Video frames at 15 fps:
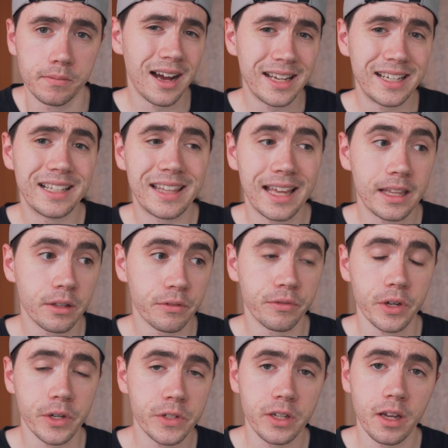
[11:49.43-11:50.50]
I did that the
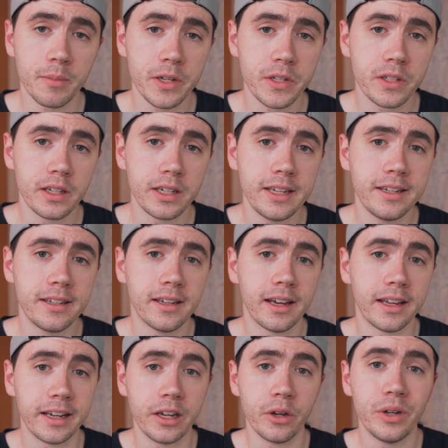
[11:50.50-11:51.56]
first time I studied
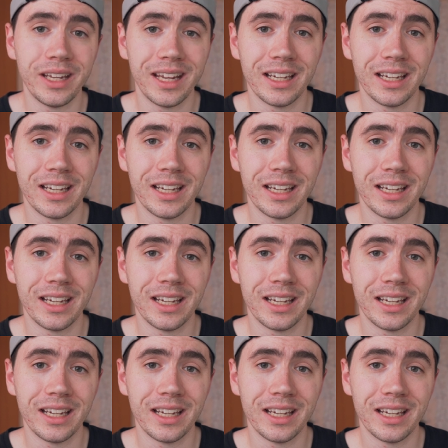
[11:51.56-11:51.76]
and I only